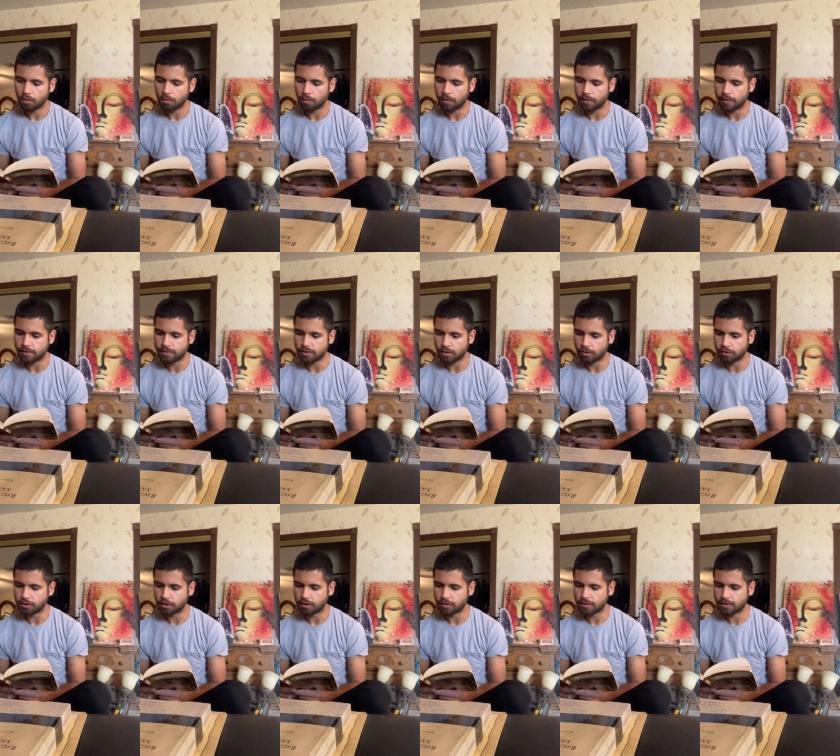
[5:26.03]
When the
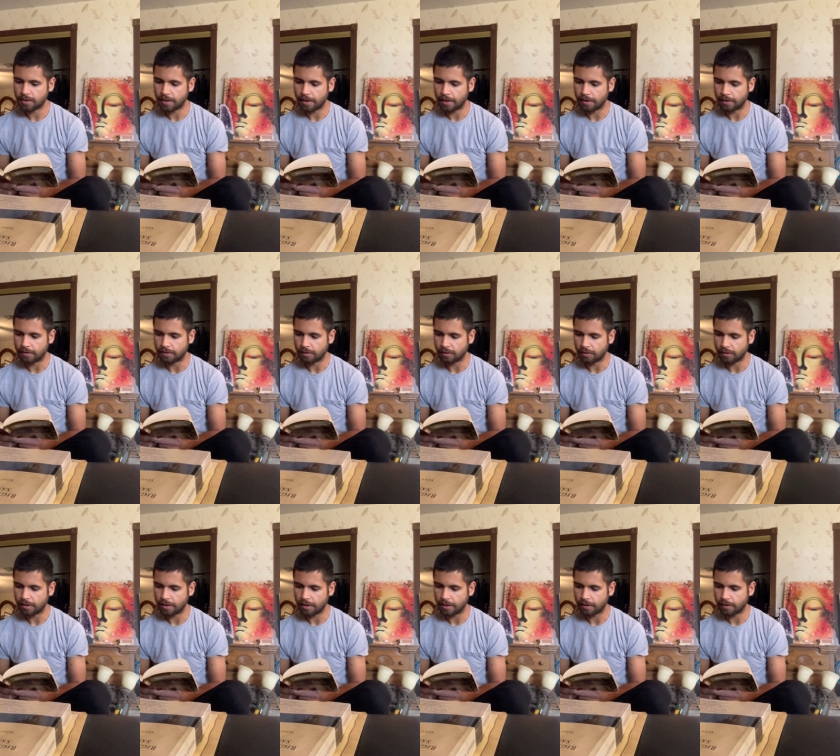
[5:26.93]
soldiers stand
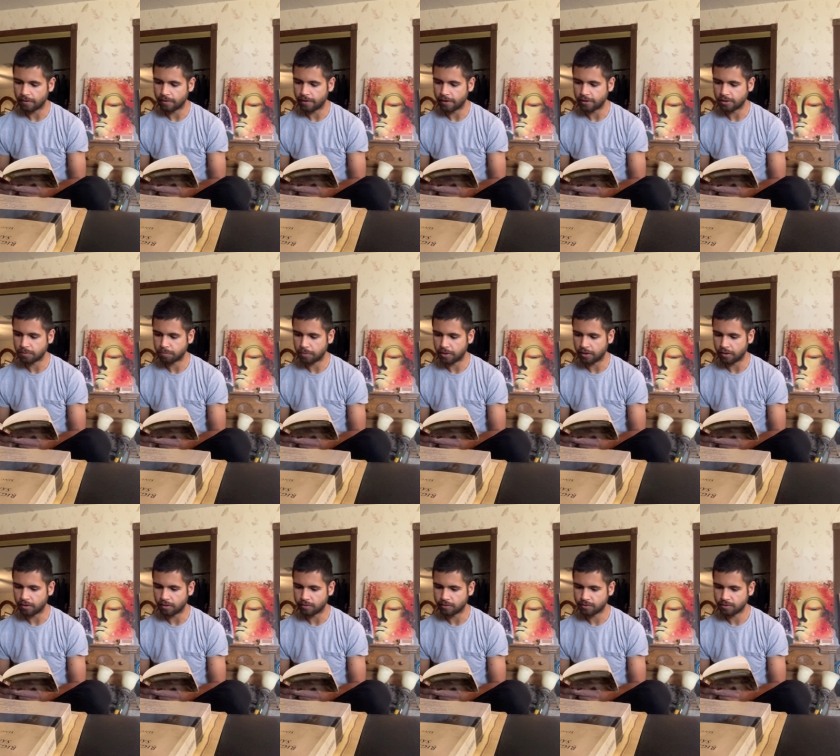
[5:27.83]
leaning on their
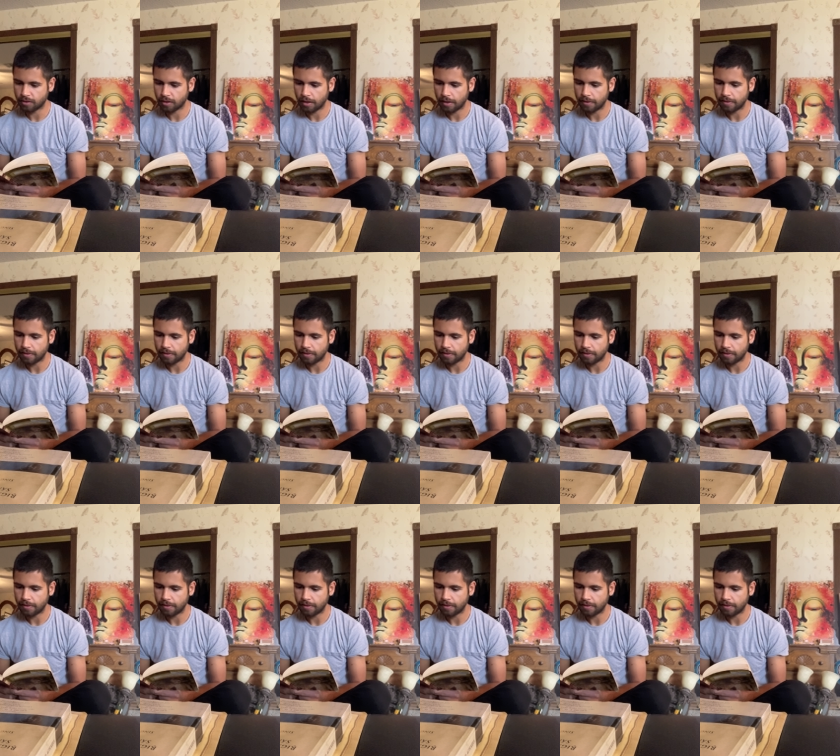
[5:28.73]
spears,